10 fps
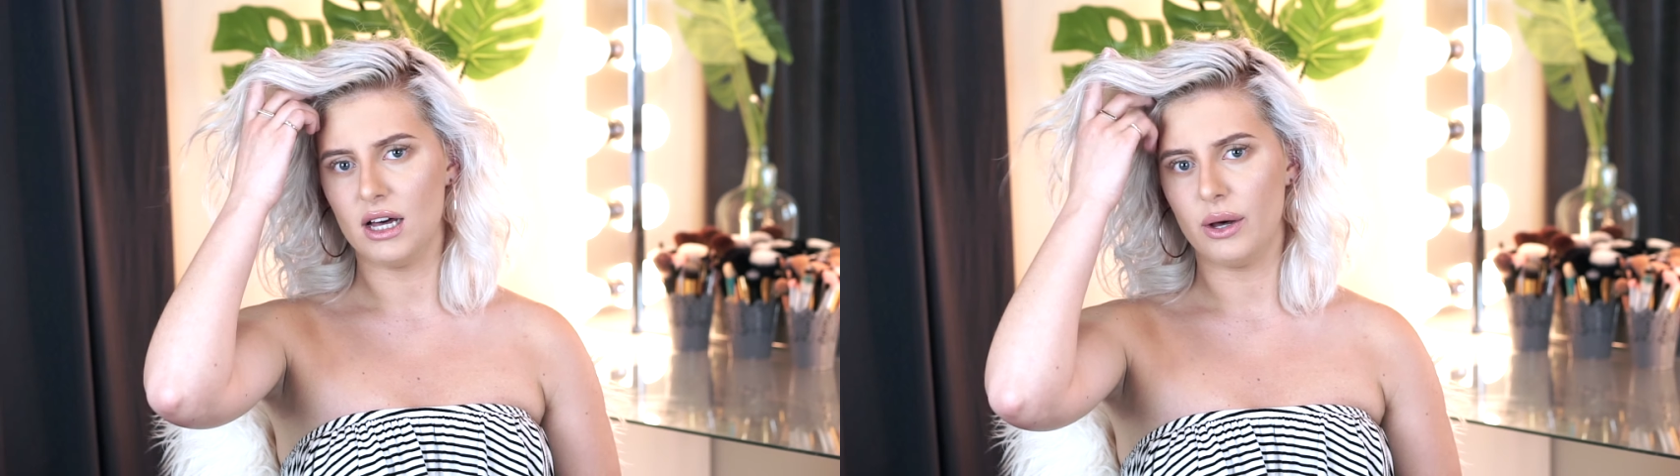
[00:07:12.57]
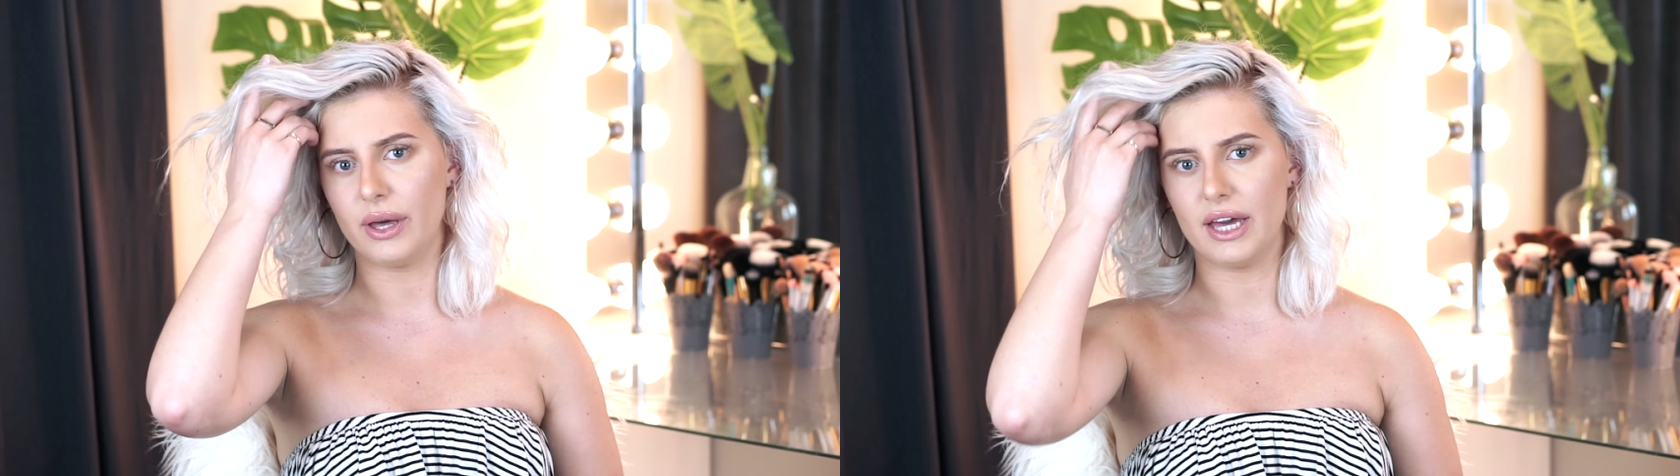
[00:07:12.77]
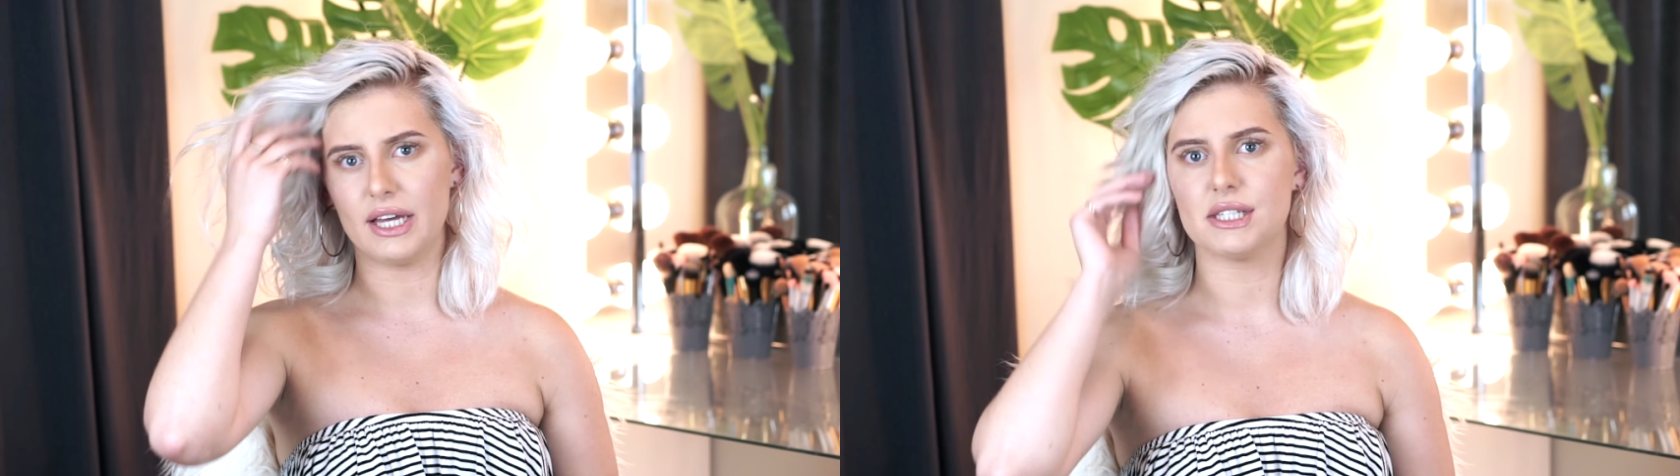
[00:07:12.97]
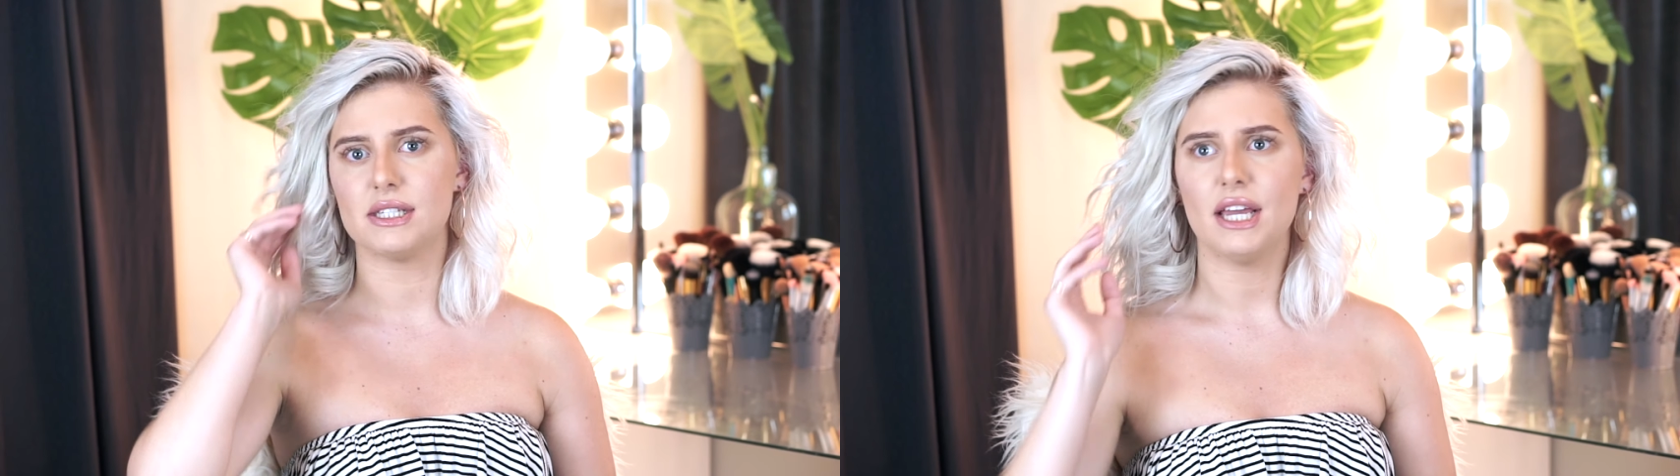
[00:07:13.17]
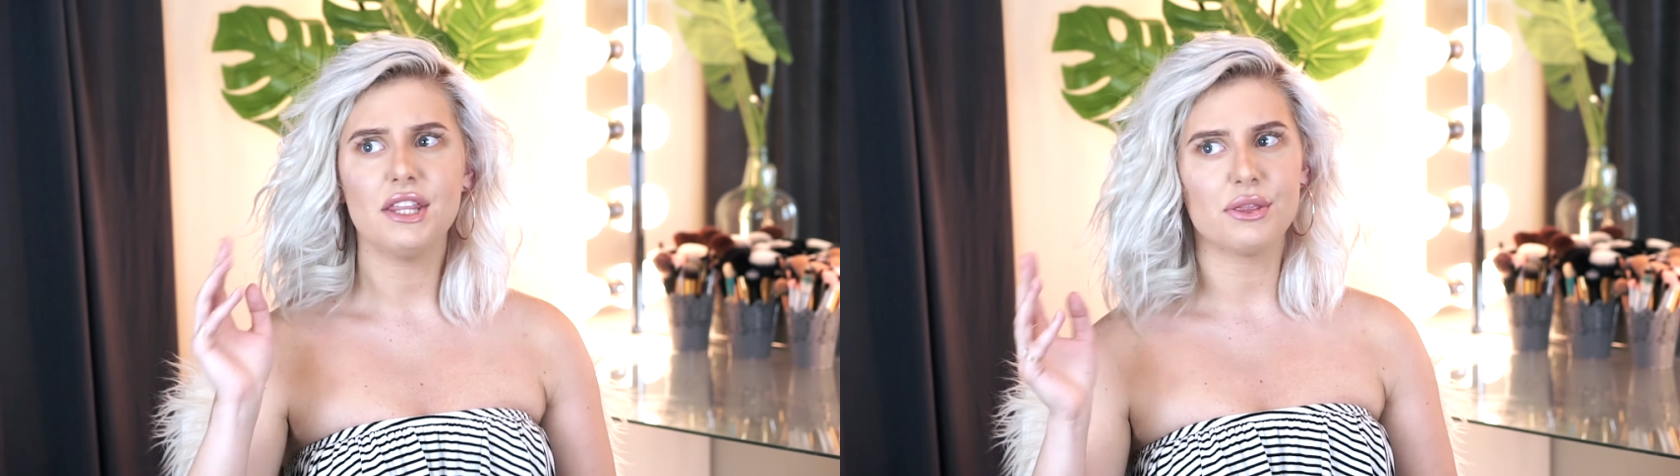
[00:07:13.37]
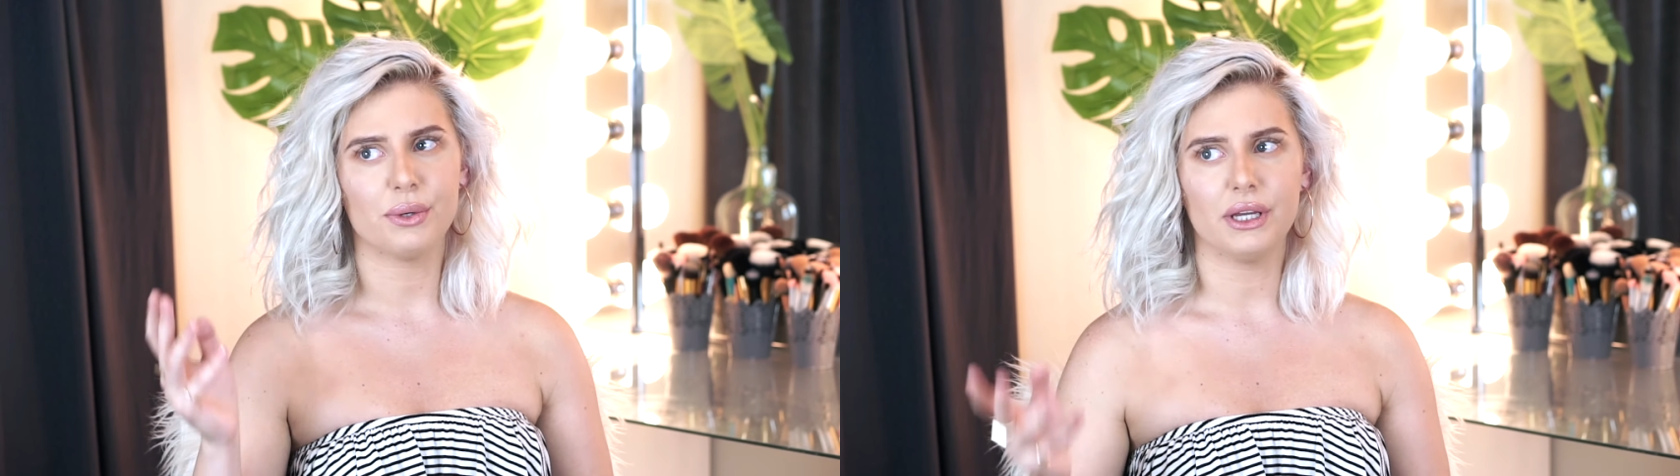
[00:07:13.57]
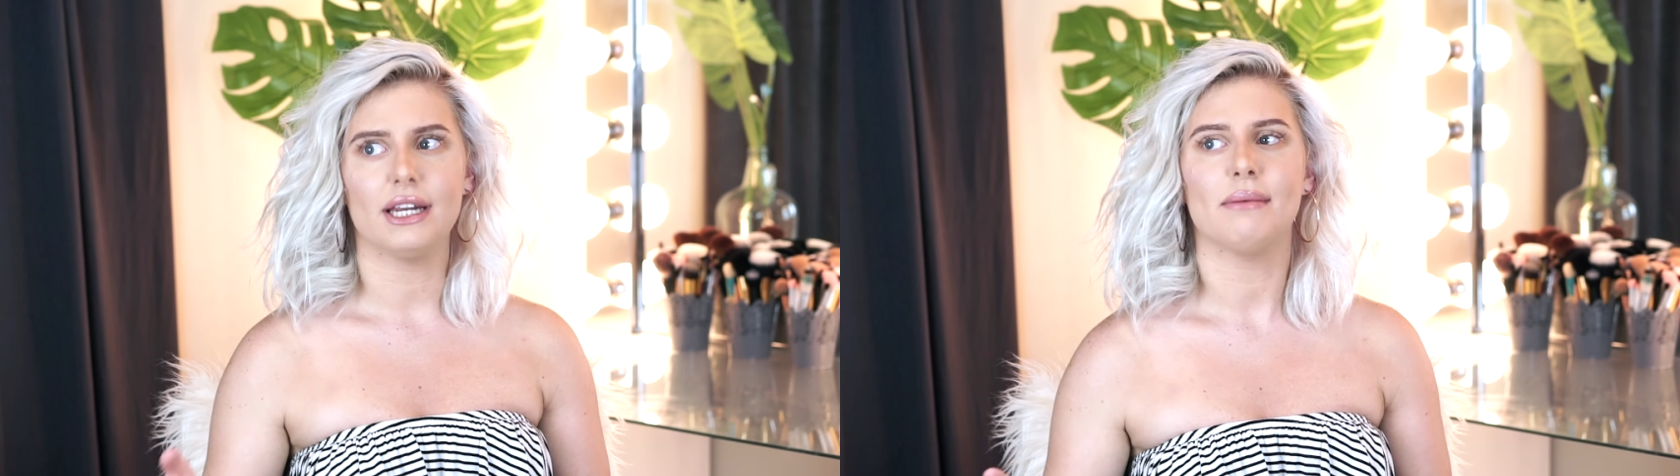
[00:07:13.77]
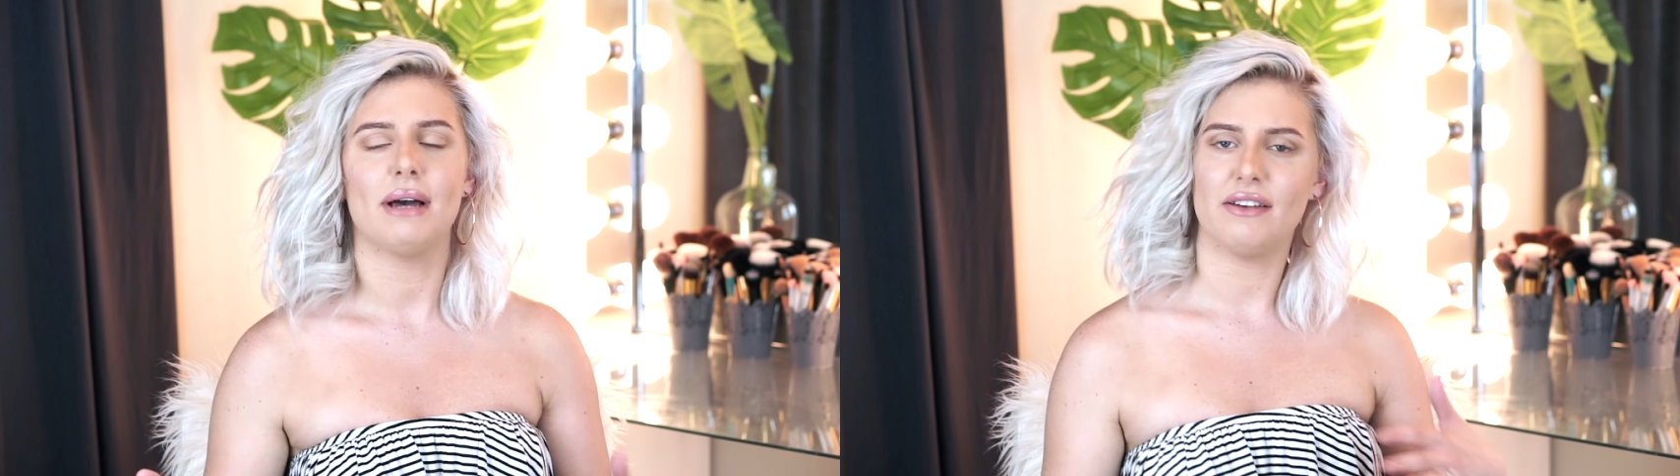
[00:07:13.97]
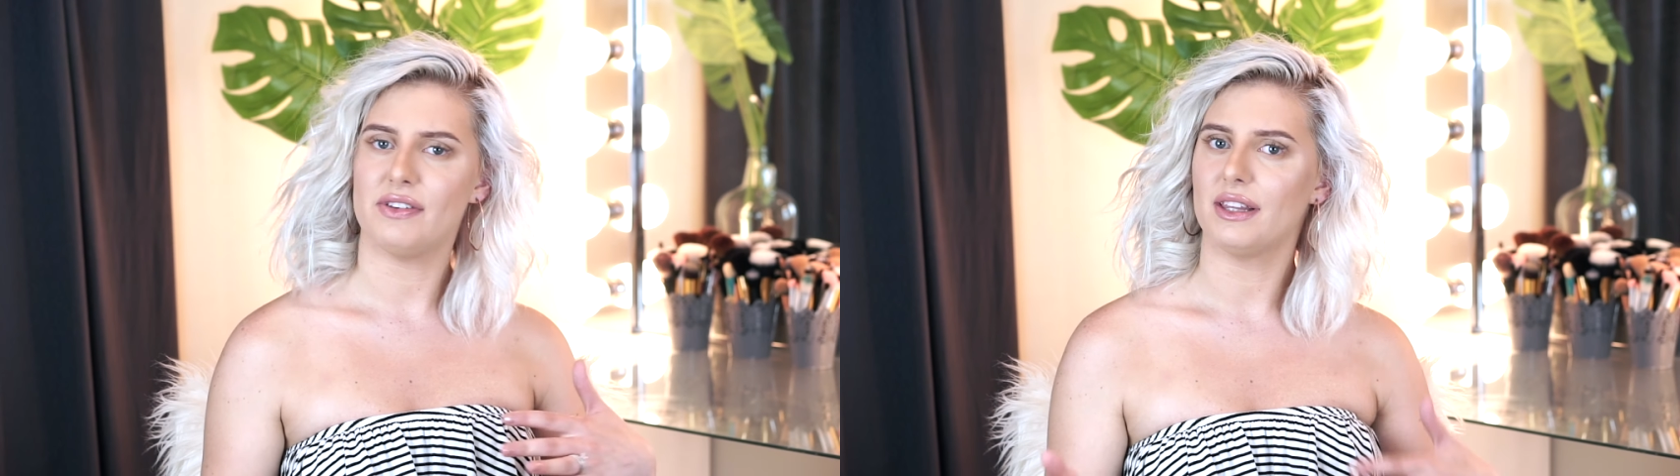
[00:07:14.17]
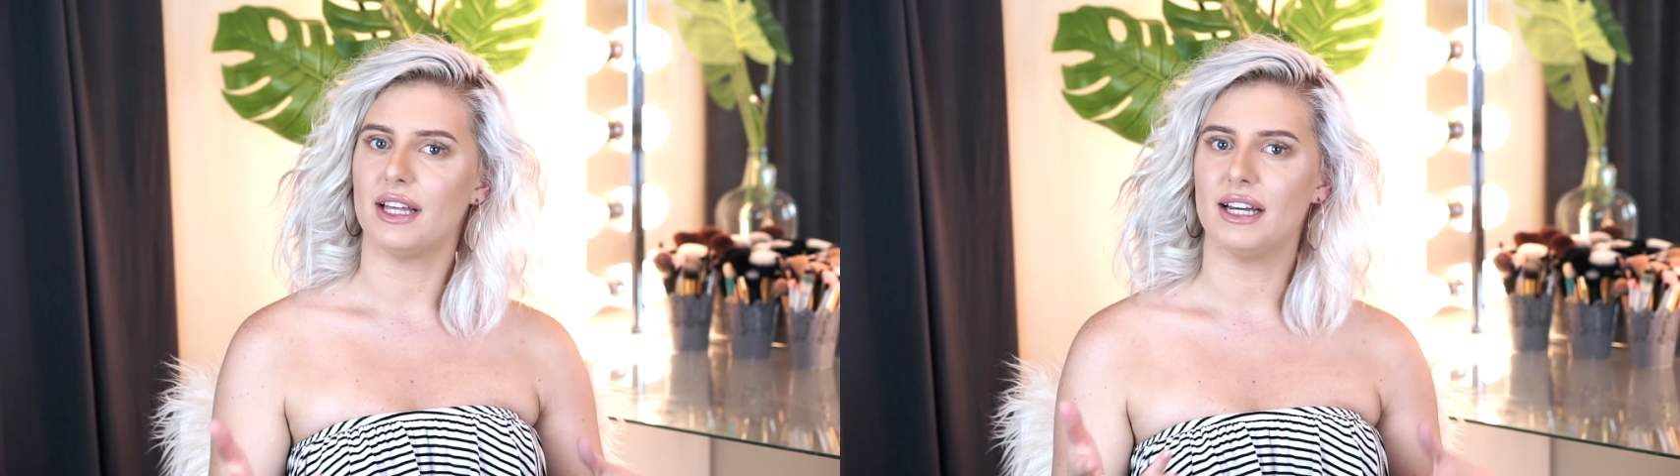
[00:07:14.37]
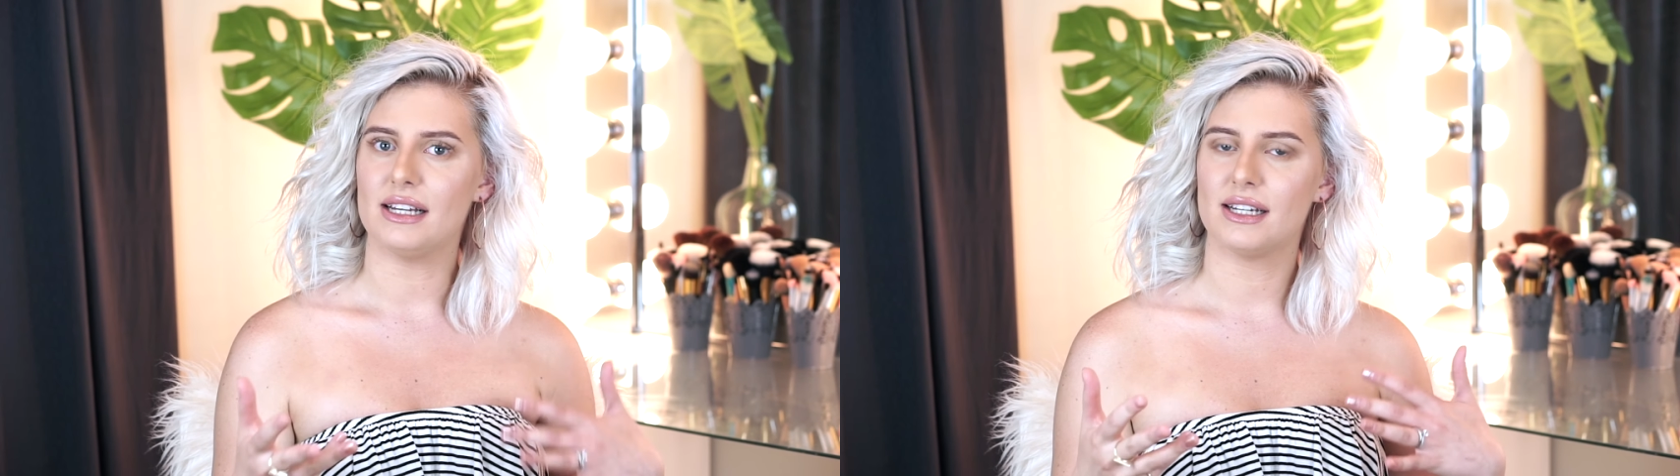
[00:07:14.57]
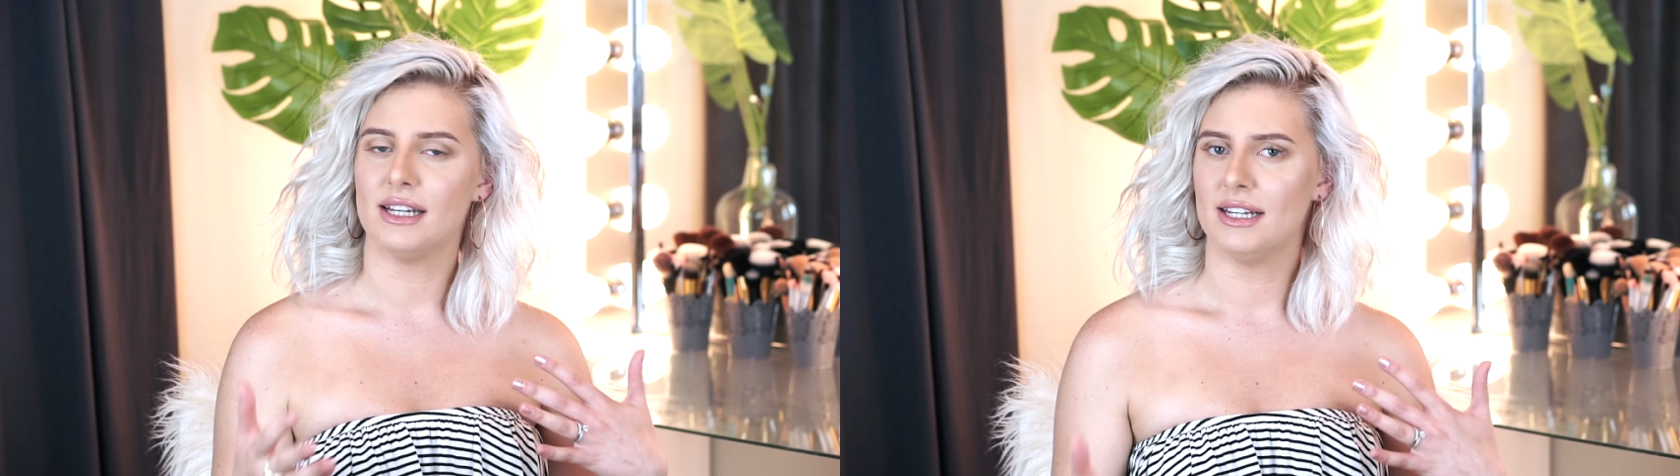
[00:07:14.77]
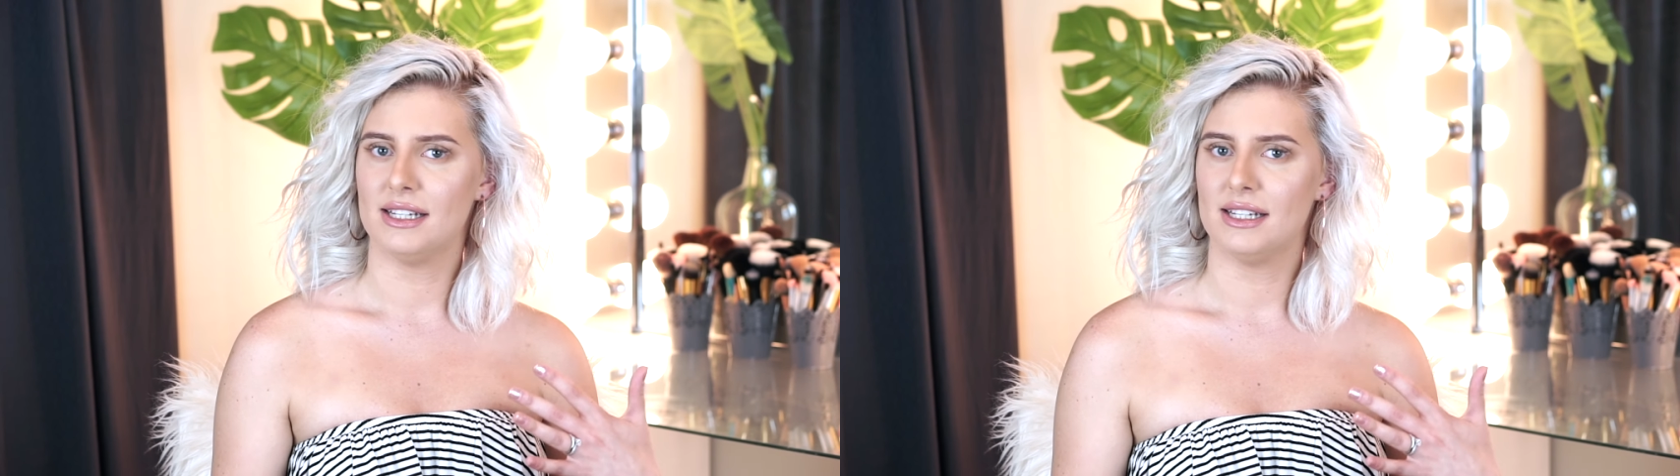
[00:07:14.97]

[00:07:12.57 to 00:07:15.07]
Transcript: okay, it's day 3 and I'm having like